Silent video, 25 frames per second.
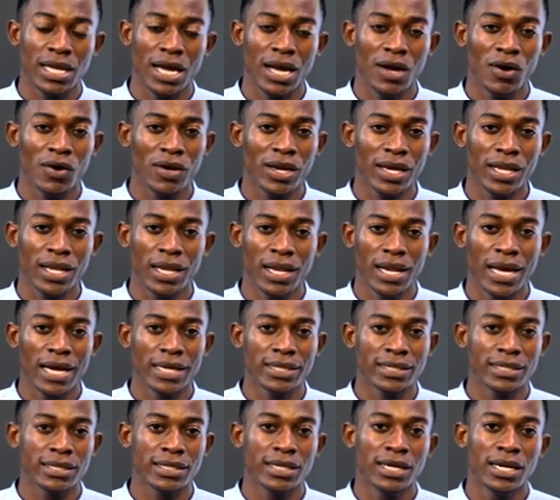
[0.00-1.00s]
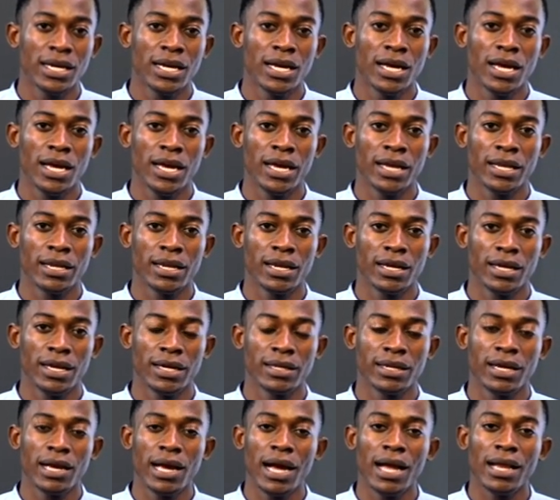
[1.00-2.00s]
how can light and
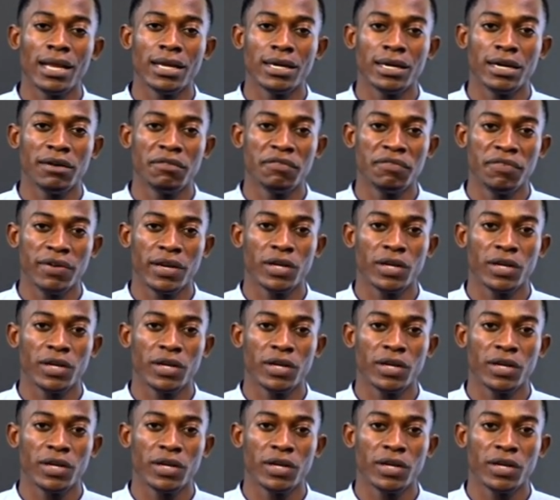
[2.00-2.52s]
color affect